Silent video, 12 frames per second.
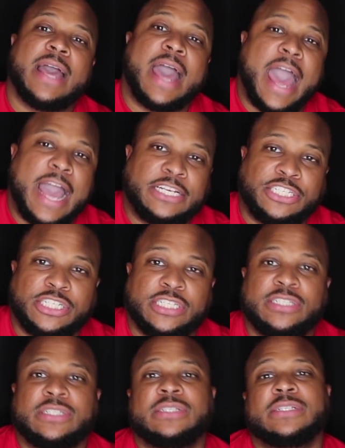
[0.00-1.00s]

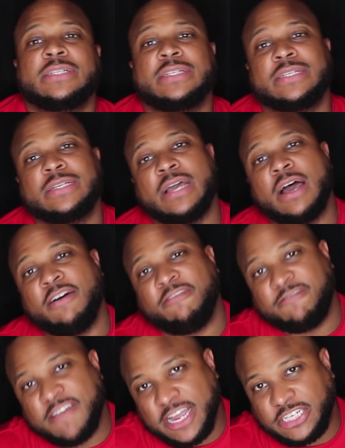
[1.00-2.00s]
Action,
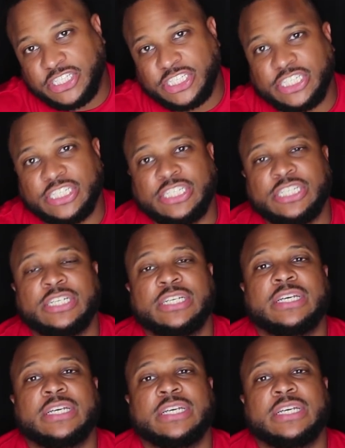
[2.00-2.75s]
affection,